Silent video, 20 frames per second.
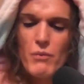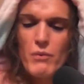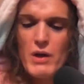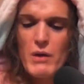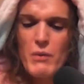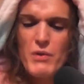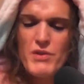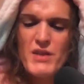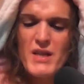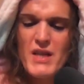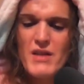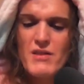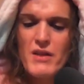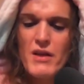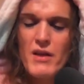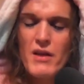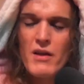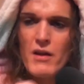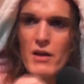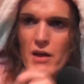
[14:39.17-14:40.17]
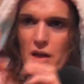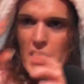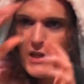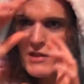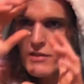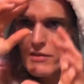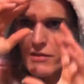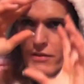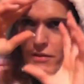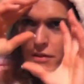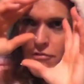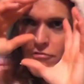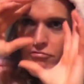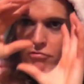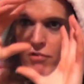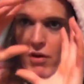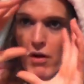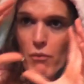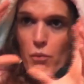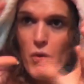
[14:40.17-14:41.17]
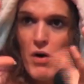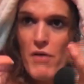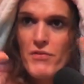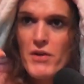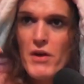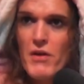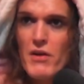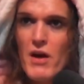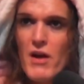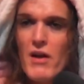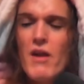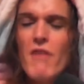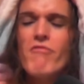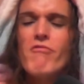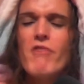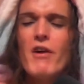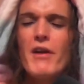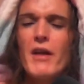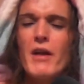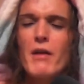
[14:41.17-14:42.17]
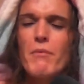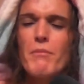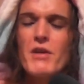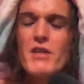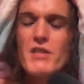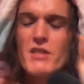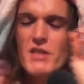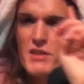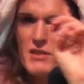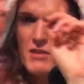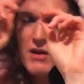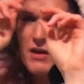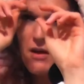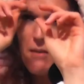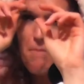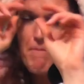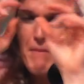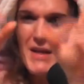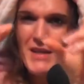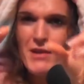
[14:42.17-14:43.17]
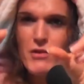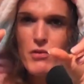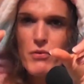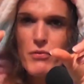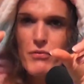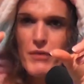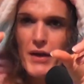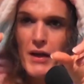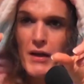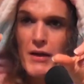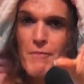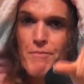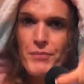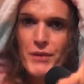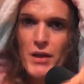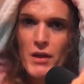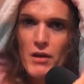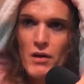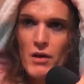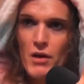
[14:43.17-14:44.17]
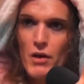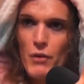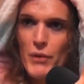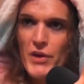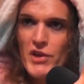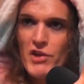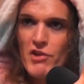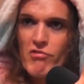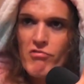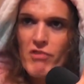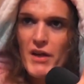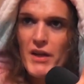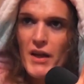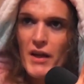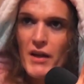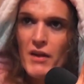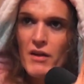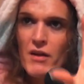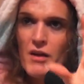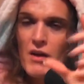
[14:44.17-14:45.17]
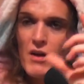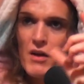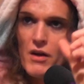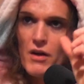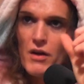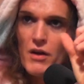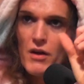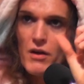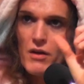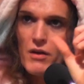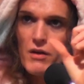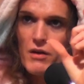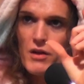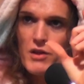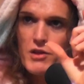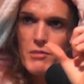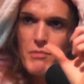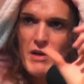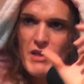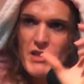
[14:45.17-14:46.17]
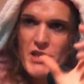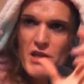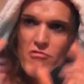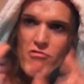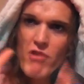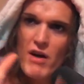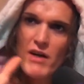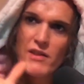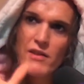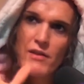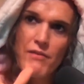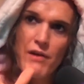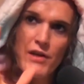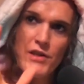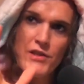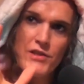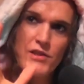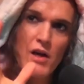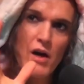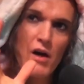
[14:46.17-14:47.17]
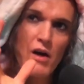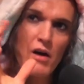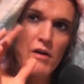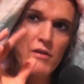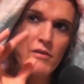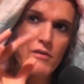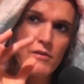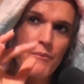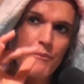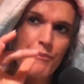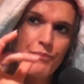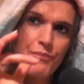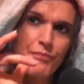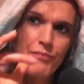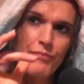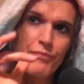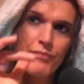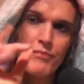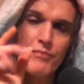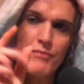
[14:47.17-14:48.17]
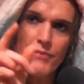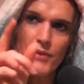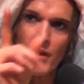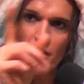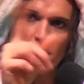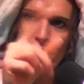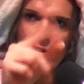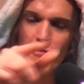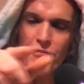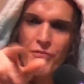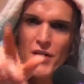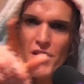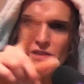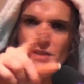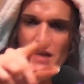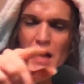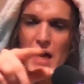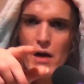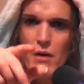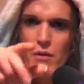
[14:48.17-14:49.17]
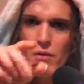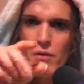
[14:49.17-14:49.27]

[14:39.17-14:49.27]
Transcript: It wasn't easy. I love running because it's like a mental thing. When you're running, especially right at the very start, the first